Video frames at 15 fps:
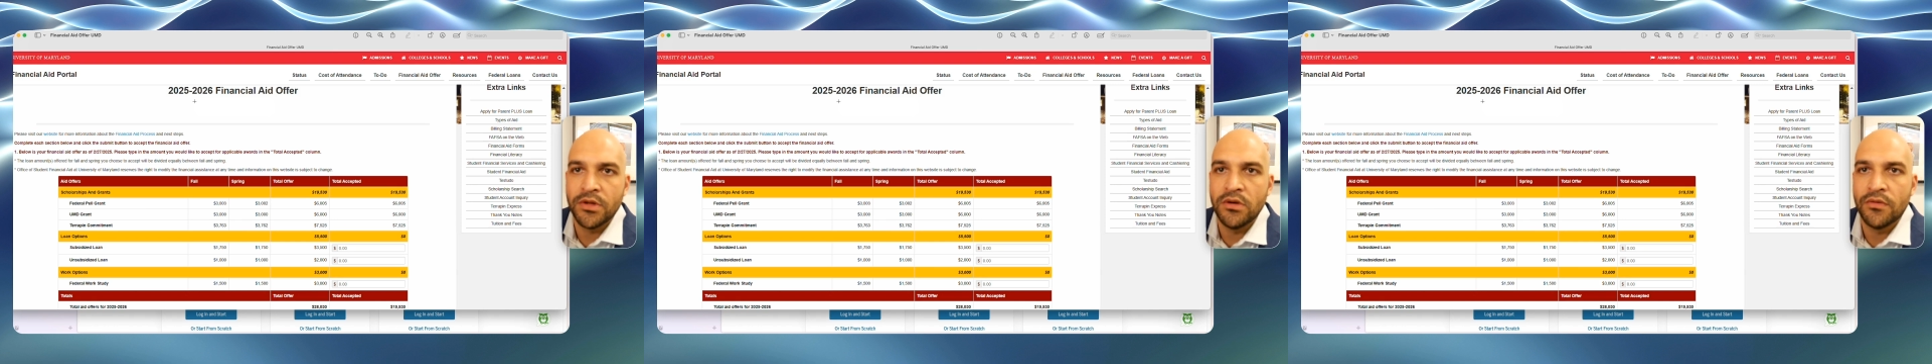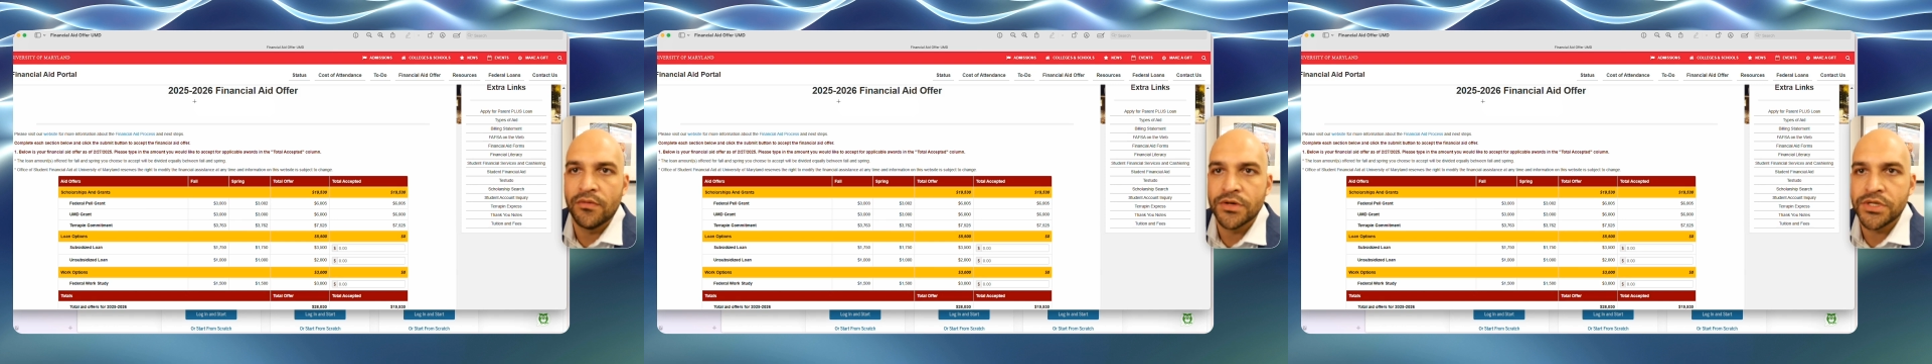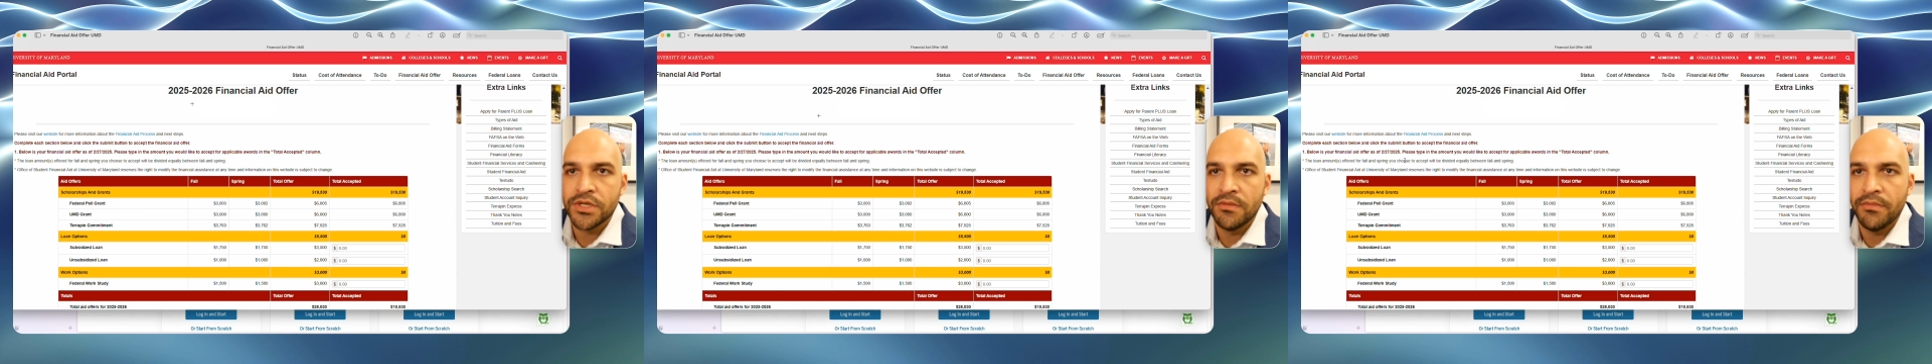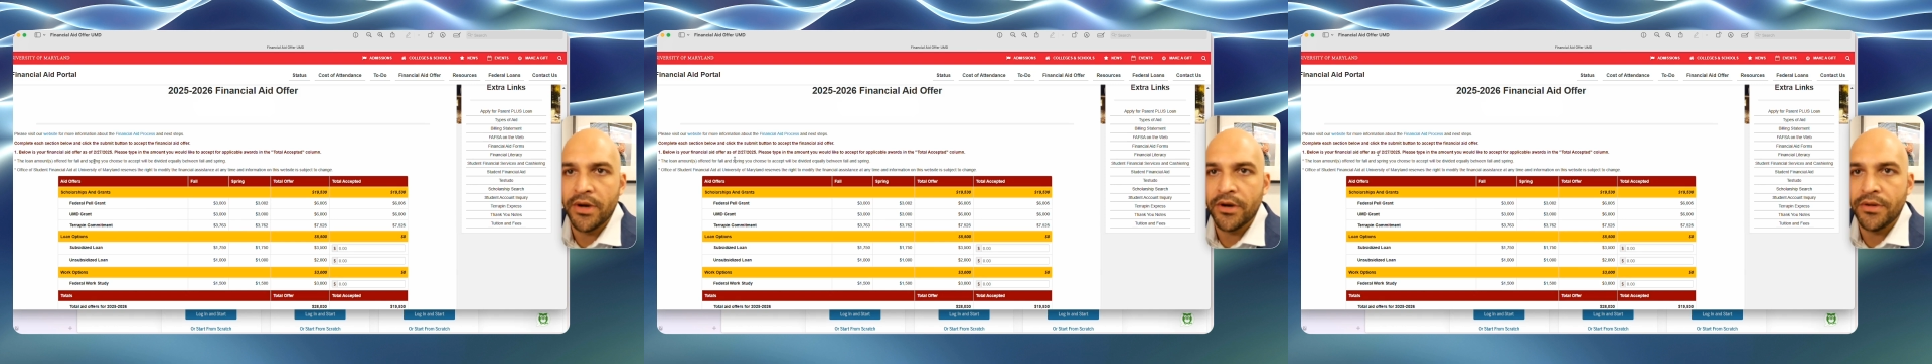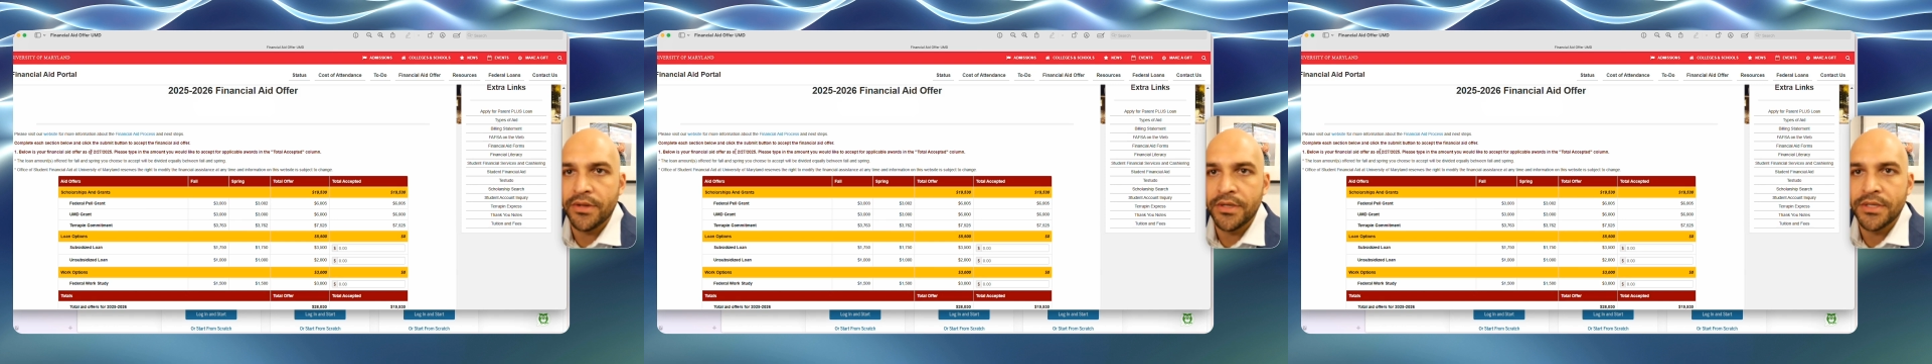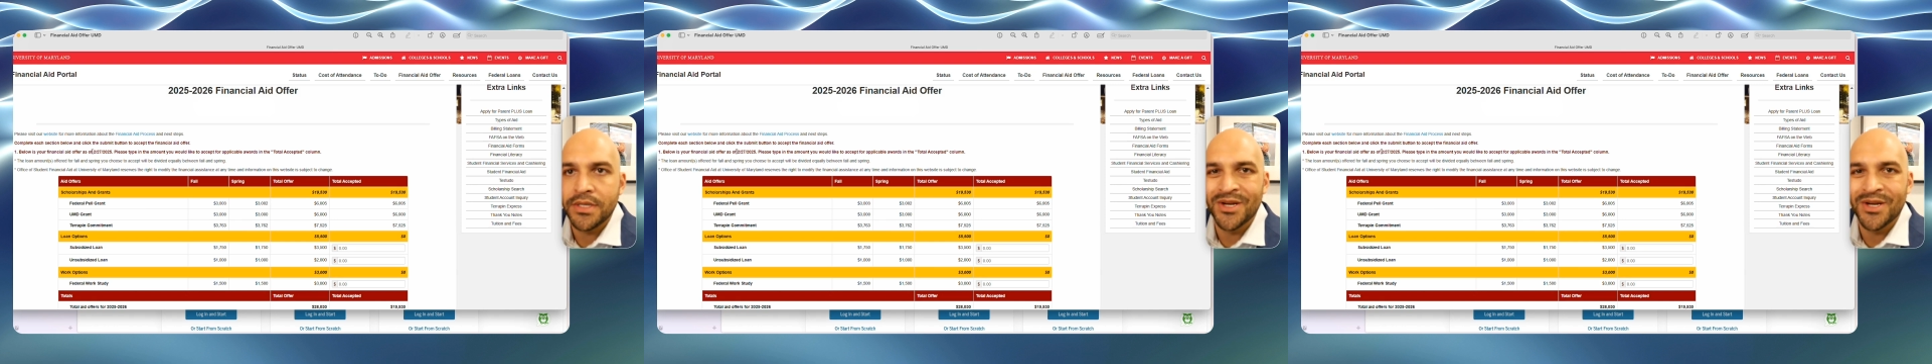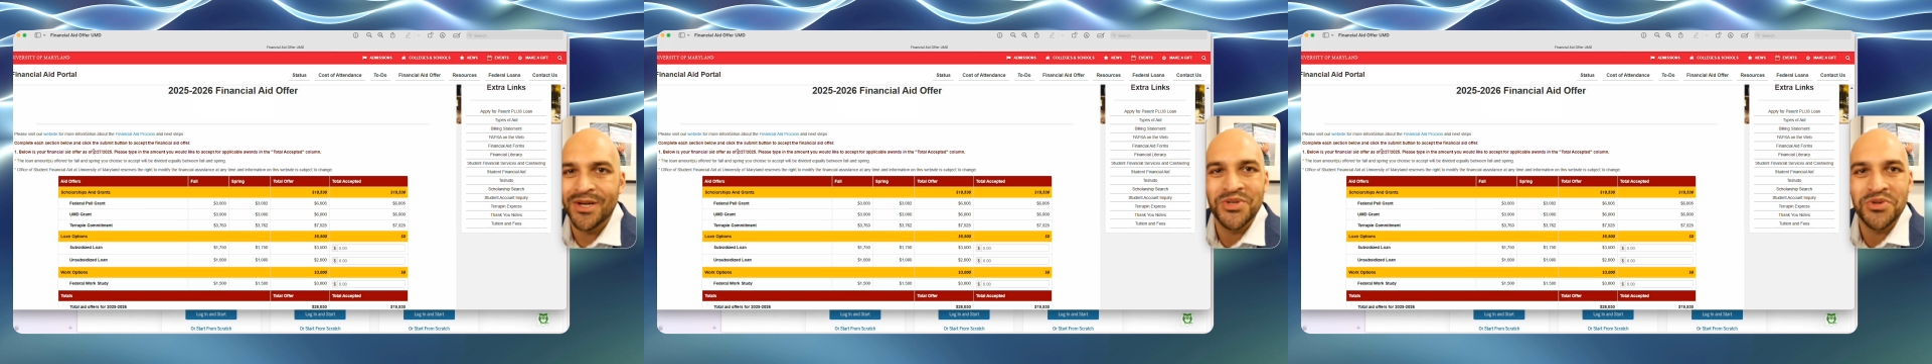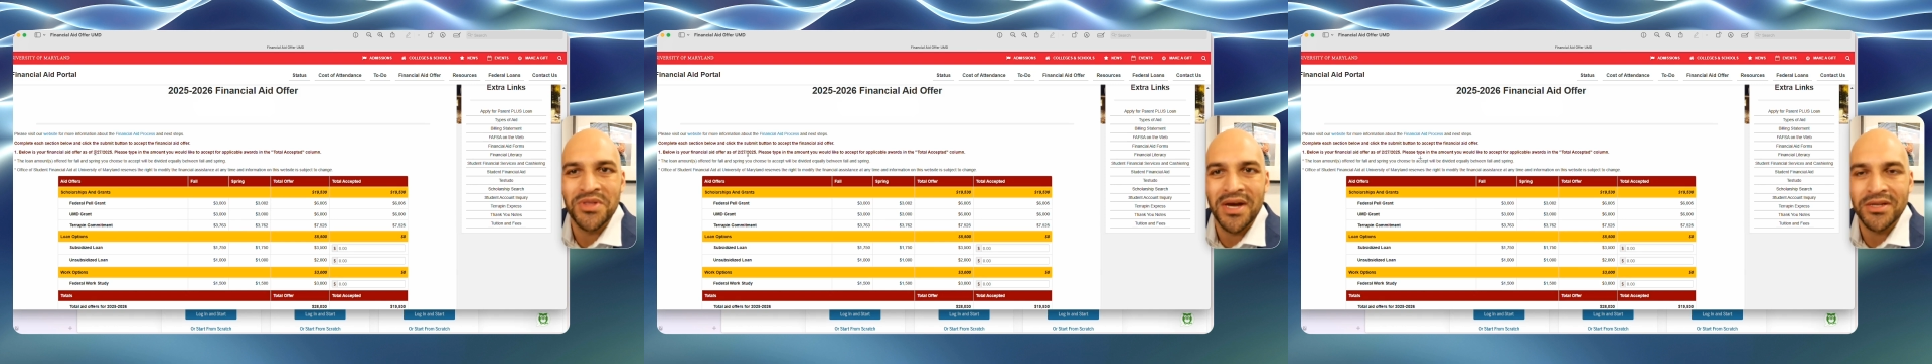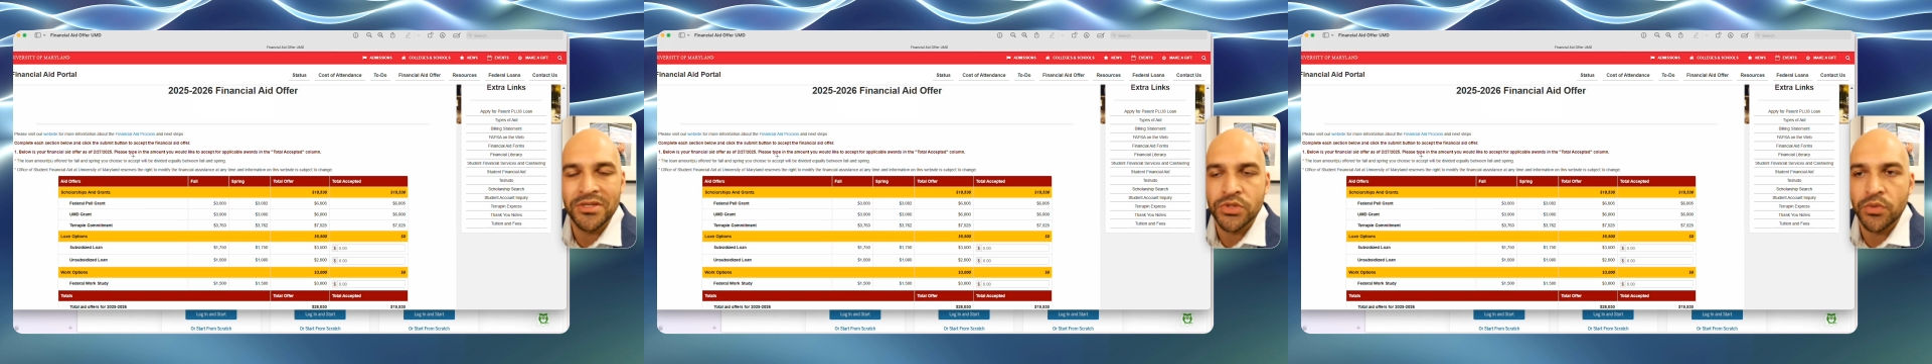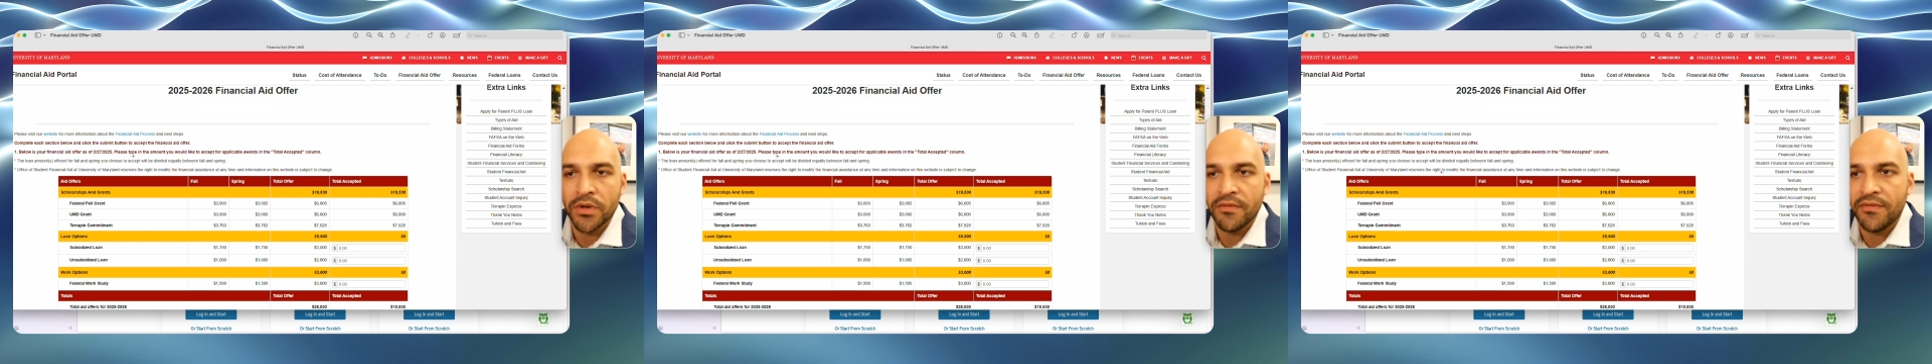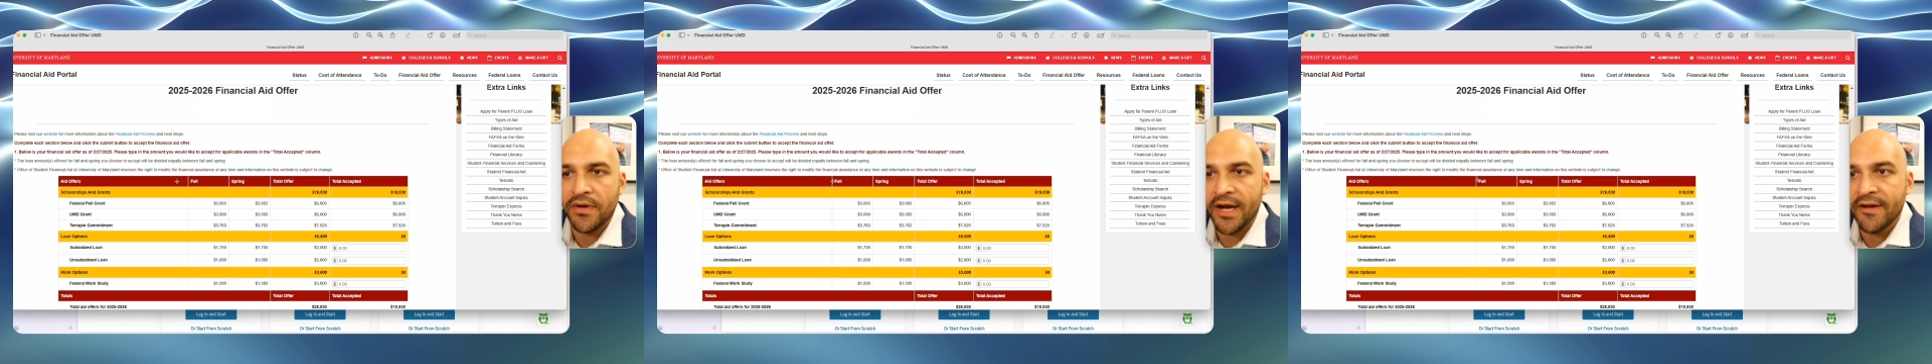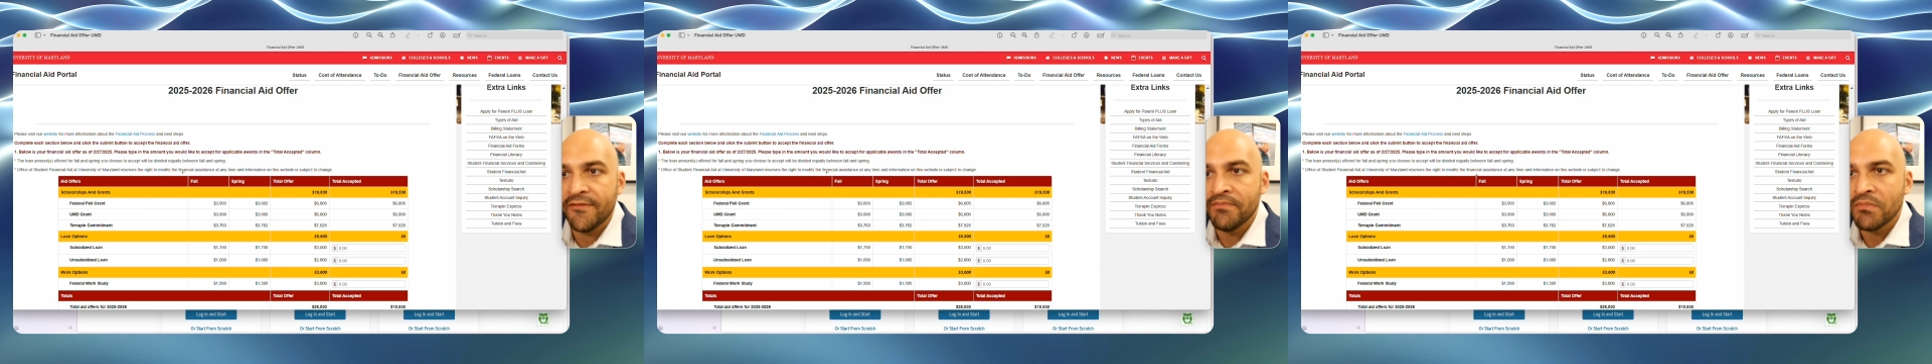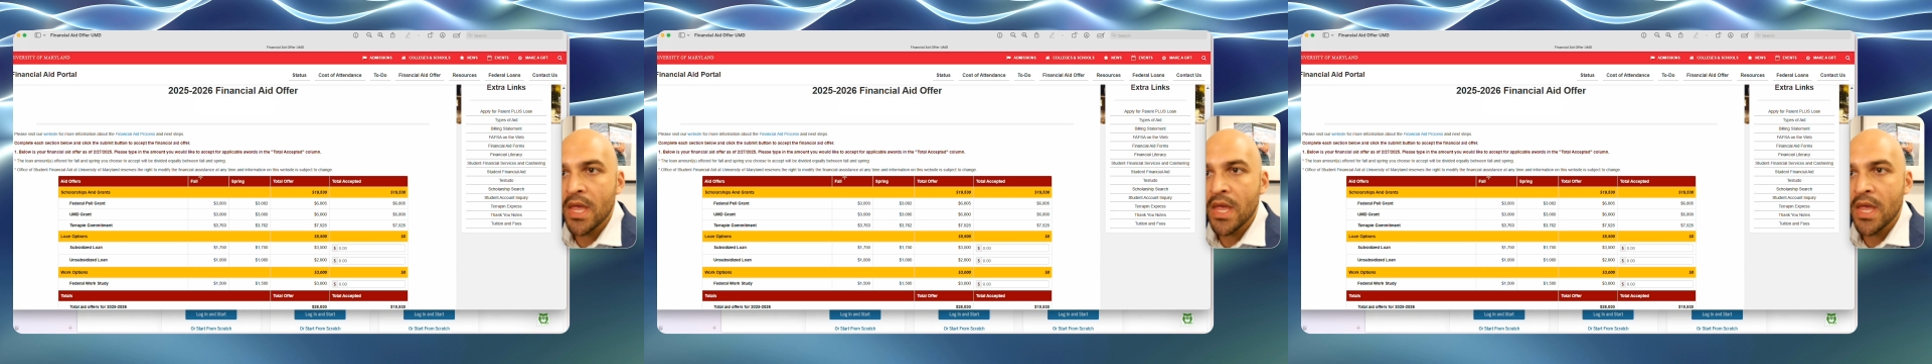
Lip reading: University of Maryland here in 2025.